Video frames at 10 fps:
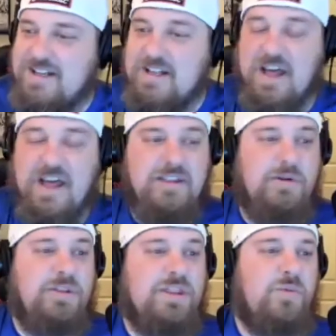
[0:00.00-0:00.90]

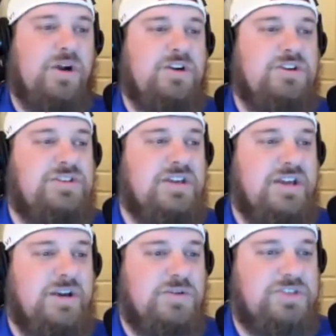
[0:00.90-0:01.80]
And the worst
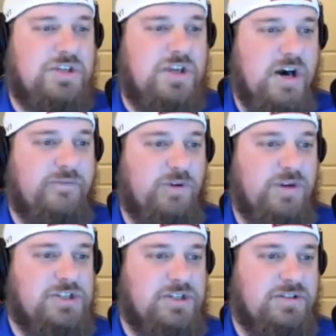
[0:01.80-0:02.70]
was the
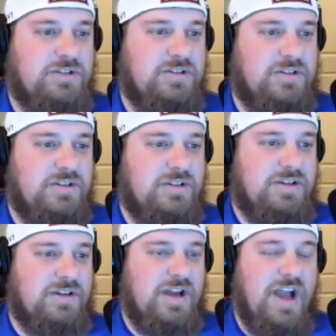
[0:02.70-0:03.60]
coverage.
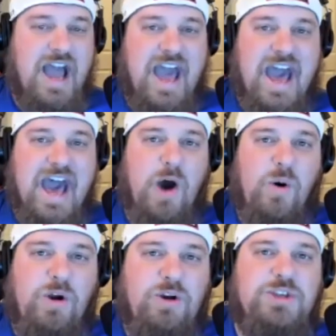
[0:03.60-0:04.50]
How
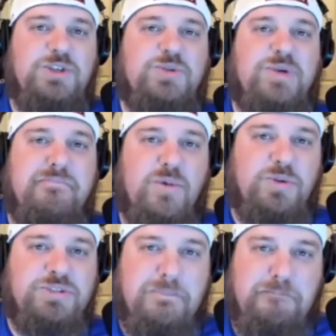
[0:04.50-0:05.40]
are you a
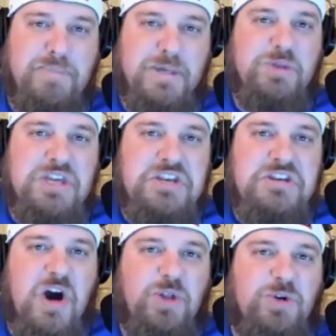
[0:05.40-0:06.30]

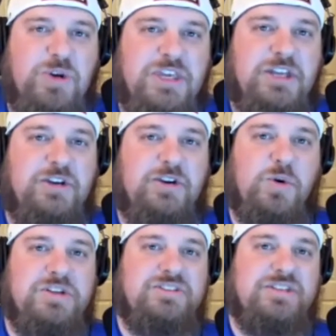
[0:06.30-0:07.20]
multi-billion-dollar a year
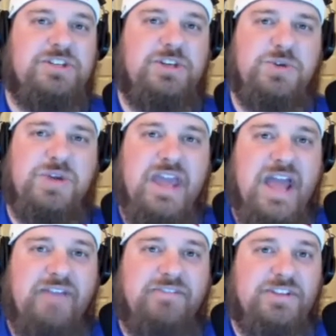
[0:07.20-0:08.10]
organization? You can't
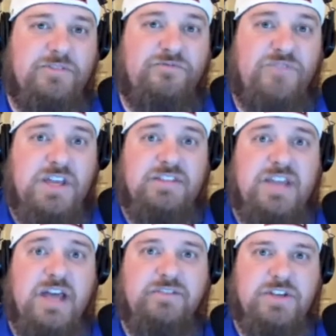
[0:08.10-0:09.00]
have this on fucking
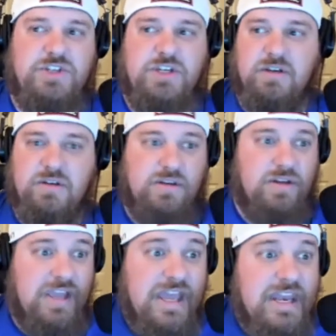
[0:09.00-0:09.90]
television
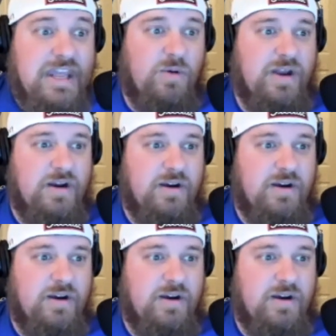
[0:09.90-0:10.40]
anywhere.